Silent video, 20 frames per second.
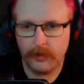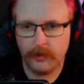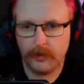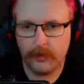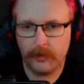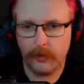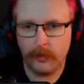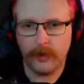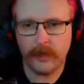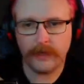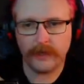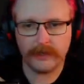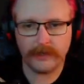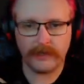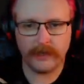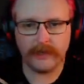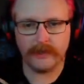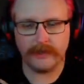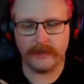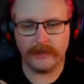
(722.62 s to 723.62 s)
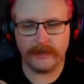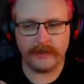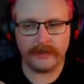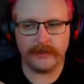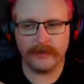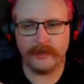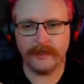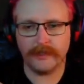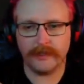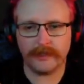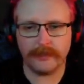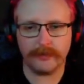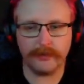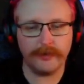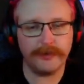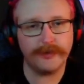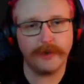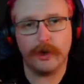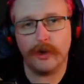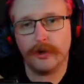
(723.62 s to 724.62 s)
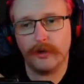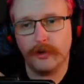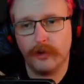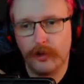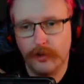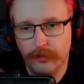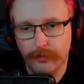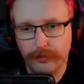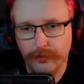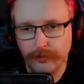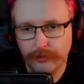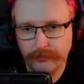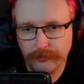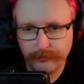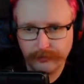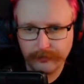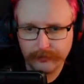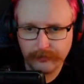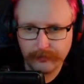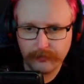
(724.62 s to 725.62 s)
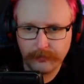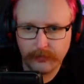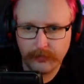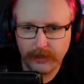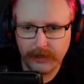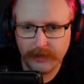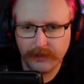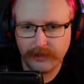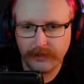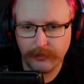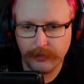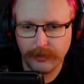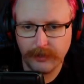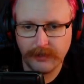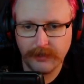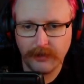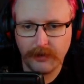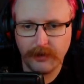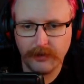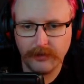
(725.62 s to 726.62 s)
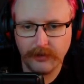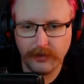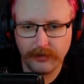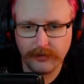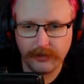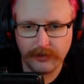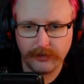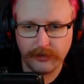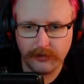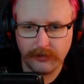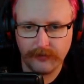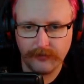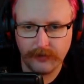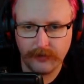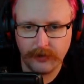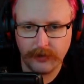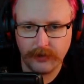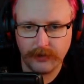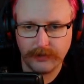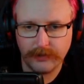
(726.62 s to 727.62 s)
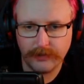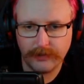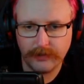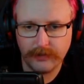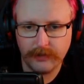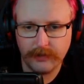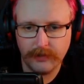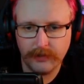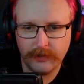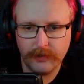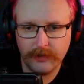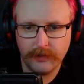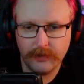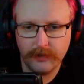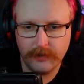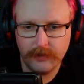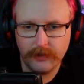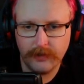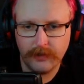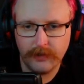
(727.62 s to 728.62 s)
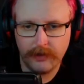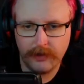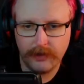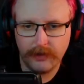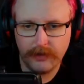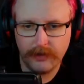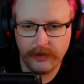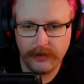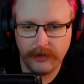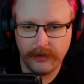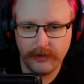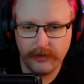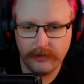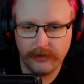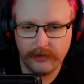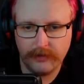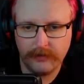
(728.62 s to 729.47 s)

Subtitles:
We're going to change this. So this will toggle open, except we need to unlock the door first, and then